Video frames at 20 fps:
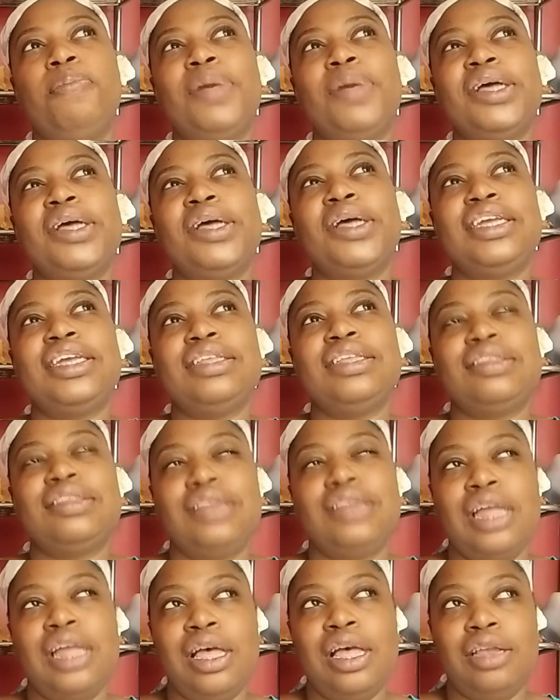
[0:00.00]
but
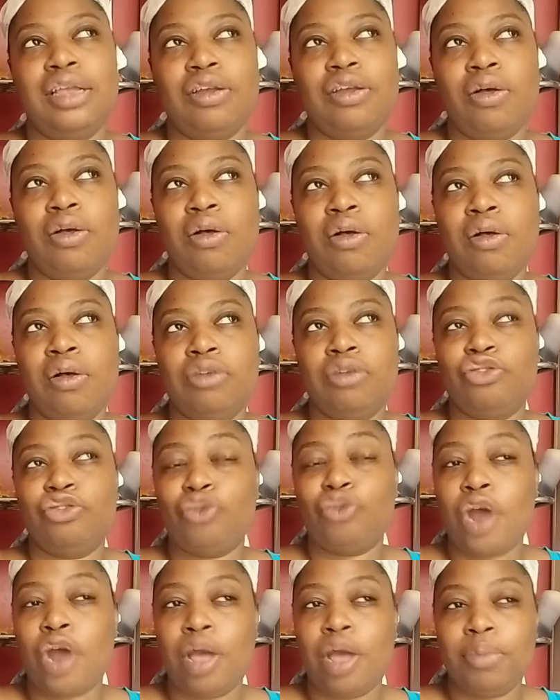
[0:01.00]
it's not all
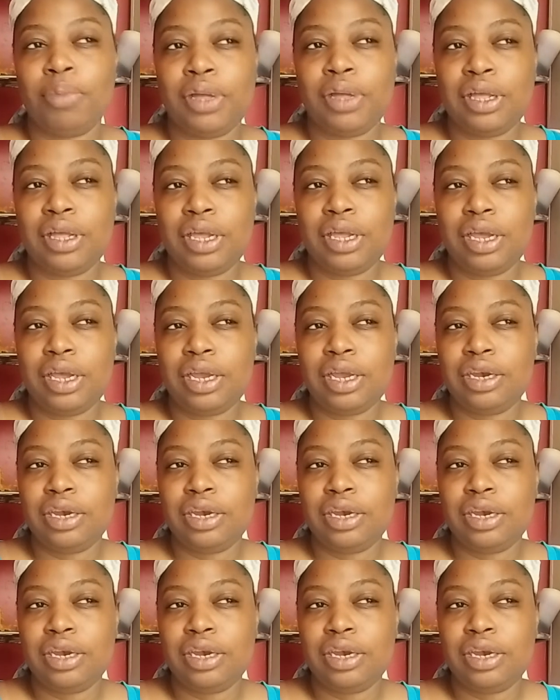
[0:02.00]
trauma